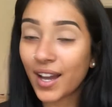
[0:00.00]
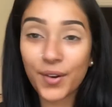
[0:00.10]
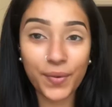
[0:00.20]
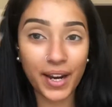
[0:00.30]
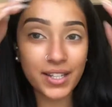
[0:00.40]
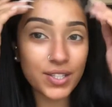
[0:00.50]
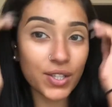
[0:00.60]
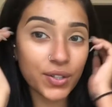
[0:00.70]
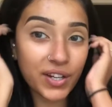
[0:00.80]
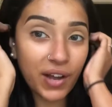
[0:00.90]
Alright,
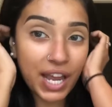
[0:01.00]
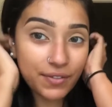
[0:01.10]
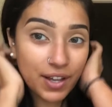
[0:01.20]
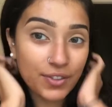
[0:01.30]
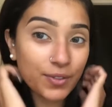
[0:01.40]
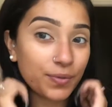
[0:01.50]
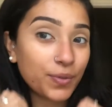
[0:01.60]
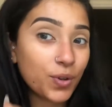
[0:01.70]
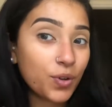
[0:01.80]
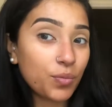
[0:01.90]
so now I have got the
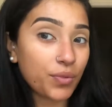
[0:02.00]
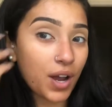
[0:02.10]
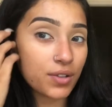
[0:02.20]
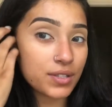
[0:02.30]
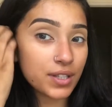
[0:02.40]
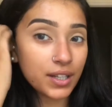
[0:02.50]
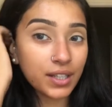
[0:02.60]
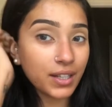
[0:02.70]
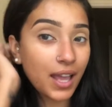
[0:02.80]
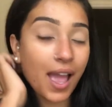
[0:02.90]
full brows
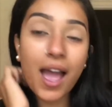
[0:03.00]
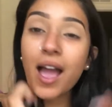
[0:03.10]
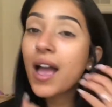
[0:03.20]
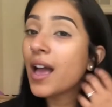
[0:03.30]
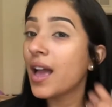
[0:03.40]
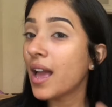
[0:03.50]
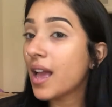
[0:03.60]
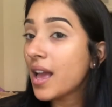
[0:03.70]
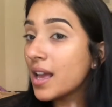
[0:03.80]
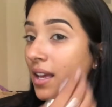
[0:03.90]
done.
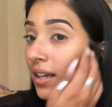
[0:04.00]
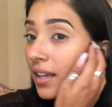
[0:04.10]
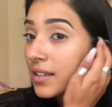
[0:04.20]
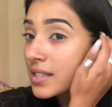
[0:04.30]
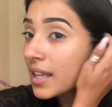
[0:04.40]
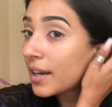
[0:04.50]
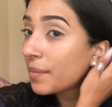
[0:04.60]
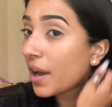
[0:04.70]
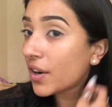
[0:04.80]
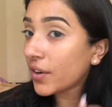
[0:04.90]
Get the setting
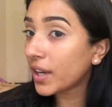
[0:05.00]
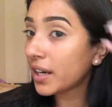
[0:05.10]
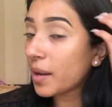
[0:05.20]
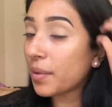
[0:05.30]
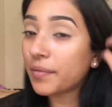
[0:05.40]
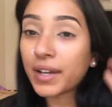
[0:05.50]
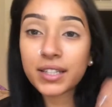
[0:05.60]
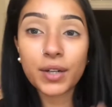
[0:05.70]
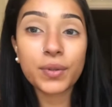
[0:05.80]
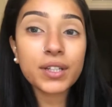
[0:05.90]
powder in, I
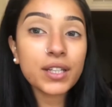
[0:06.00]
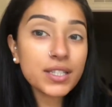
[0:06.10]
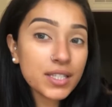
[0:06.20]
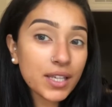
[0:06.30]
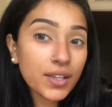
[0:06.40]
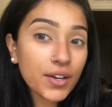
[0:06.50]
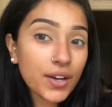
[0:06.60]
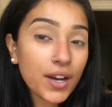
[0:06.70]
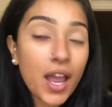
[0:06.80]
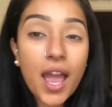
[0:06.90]
perfected it with the
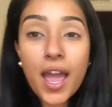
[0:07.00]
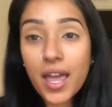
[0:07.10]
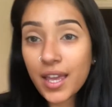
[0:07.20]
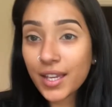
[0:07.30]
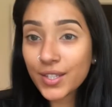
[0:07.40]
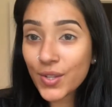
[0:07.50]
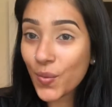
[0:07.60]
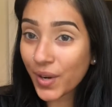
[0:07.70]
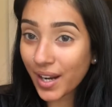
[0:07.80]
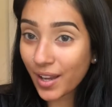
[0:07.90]
concealer, and
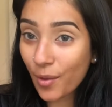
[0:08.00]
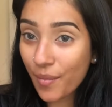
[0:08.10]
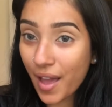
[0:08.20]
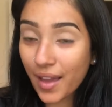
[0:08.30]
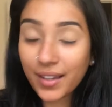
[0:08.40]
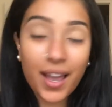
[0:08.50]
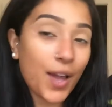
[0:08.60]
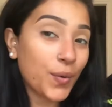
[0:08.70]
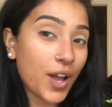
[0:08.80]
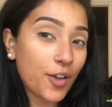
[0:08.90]
when I come back,
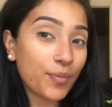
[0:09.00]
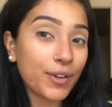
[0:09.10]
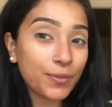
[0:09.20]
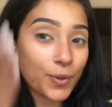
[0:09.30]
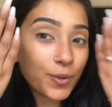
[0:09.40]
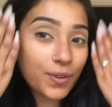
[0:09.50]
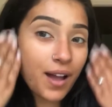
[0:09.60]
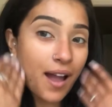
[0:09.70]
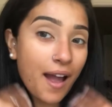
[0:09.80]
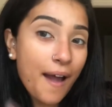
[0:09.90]
I will have my full
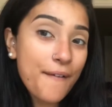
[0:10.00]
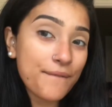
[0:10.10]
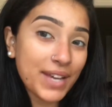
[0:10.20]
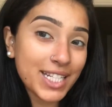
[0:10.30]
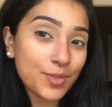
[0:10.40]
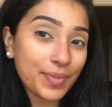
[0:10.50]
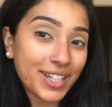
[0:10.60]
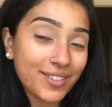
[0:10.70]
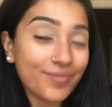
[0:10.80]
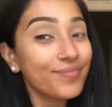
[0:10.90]
base
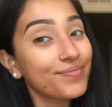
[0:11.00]
beat.